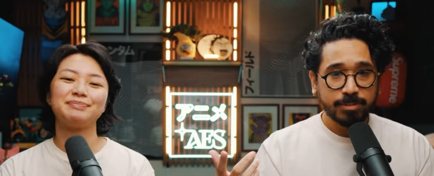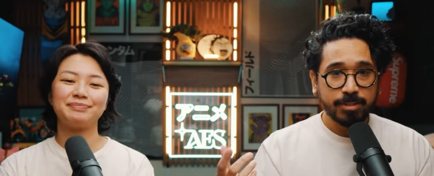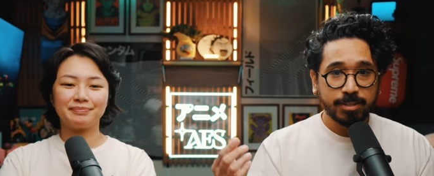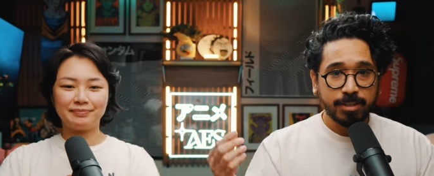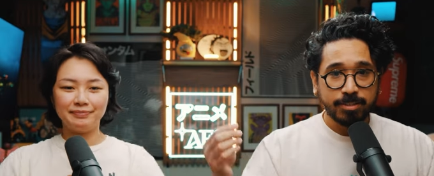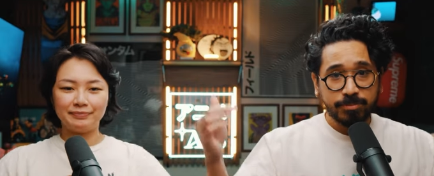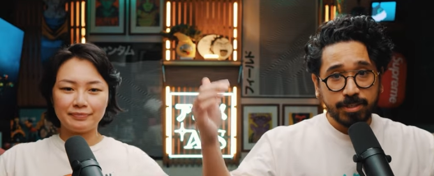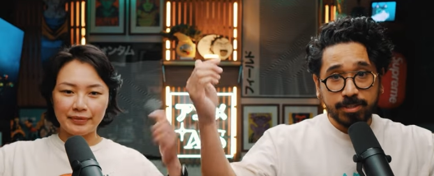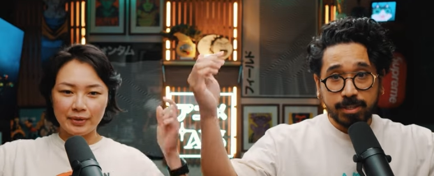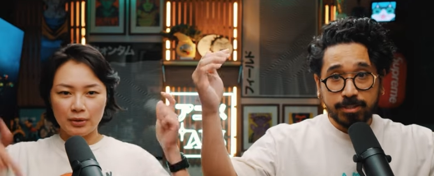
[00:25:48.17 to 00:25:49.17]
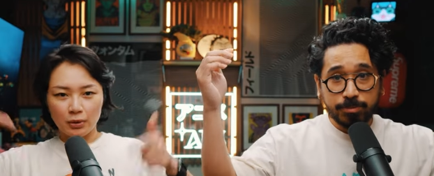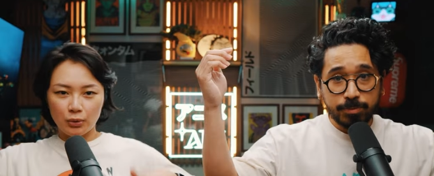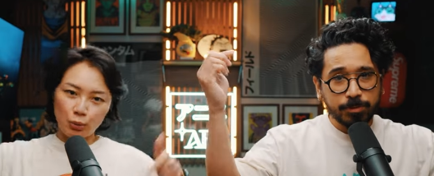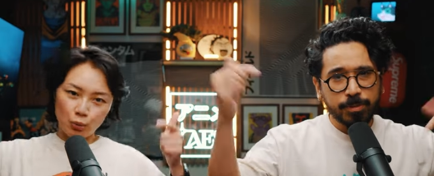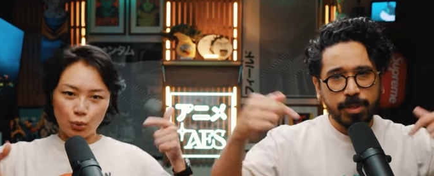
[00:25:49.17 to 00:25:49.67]
Speaker 1: today, mm. guys. Mm. If you guys like this
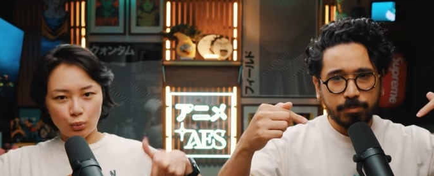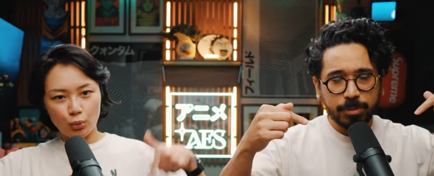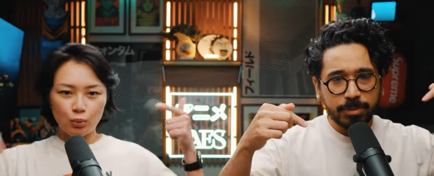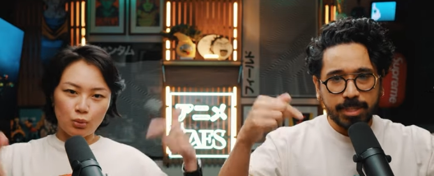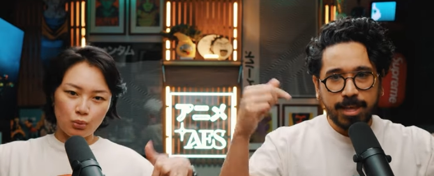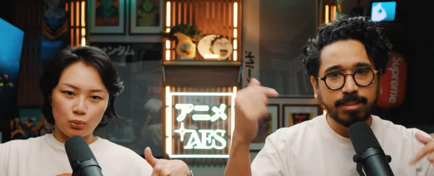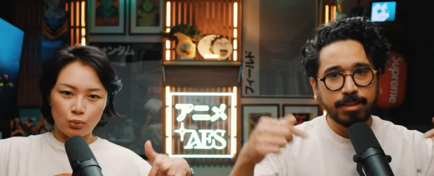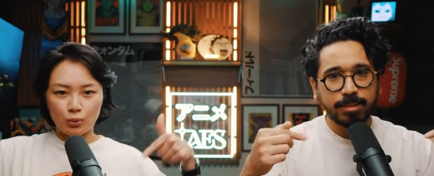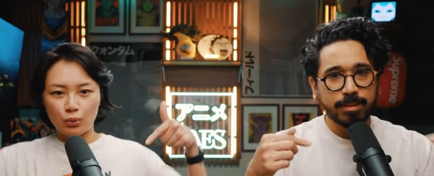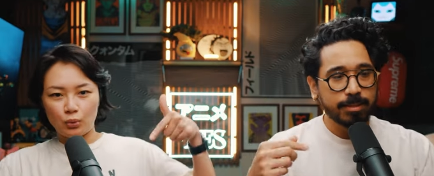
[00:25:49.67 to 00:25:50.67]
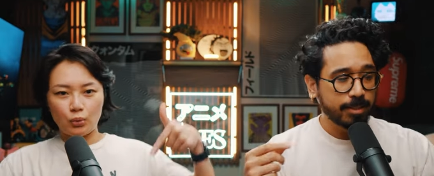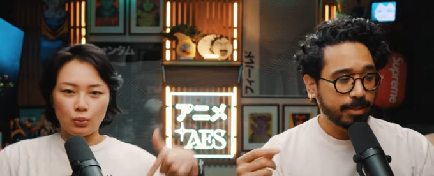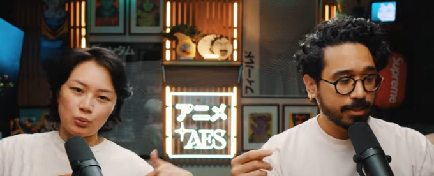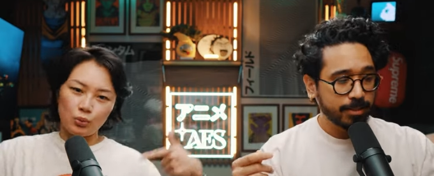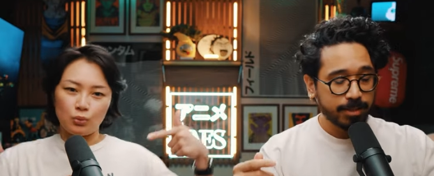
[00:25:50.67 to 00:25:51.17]
one, do, hit that, hit
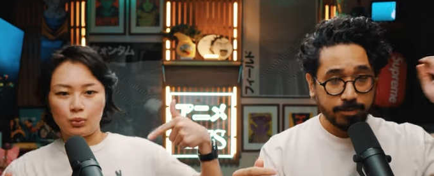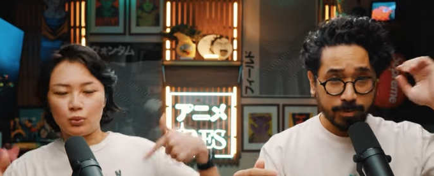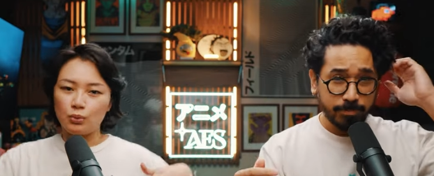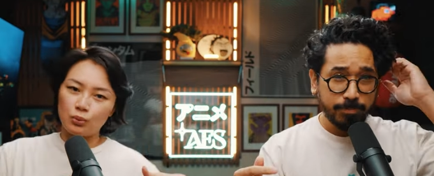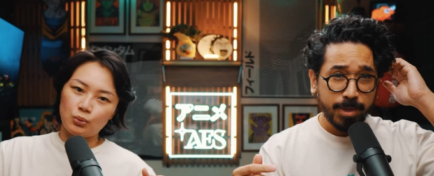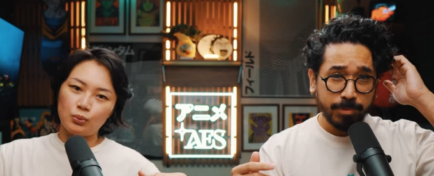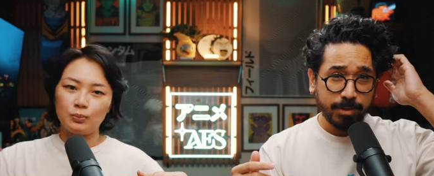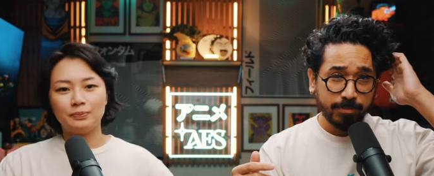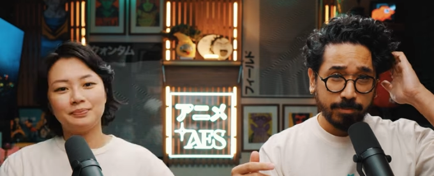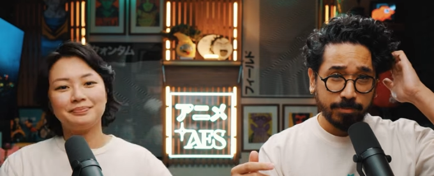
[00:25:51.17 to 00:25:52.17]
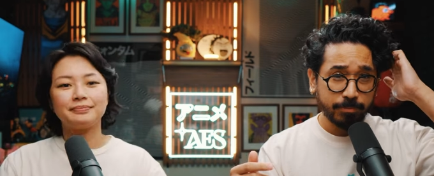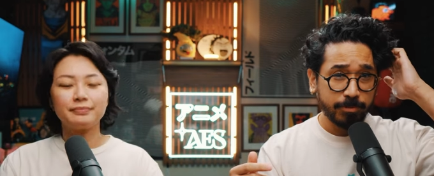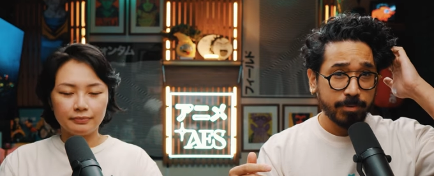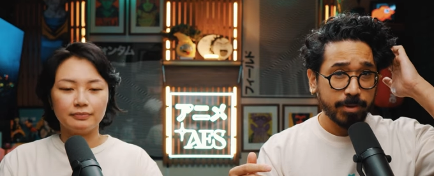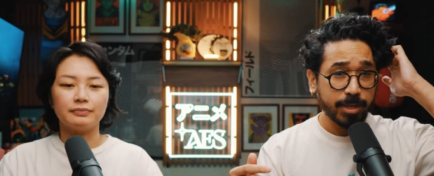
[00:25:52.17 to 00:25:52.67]
that like button. Maybe you're
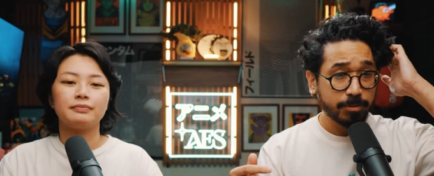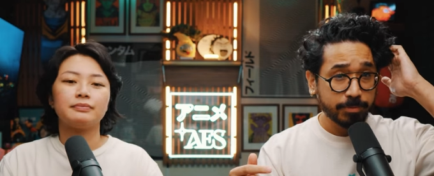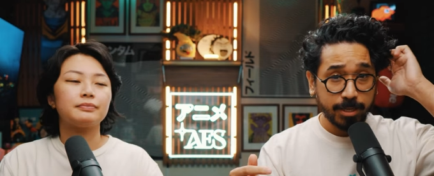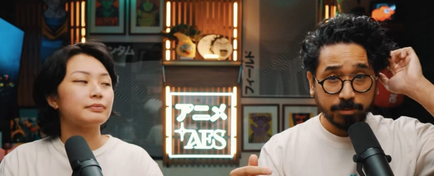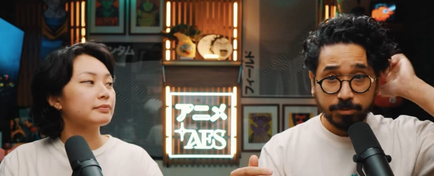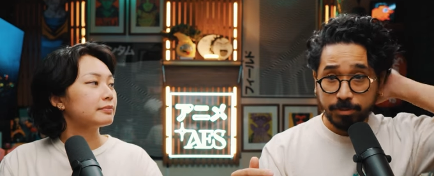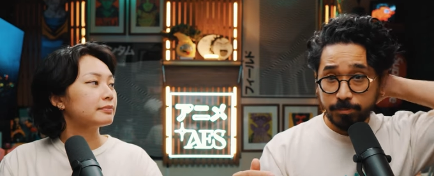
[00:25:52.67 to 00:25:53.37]
subscribing. Mm. It helps algorithm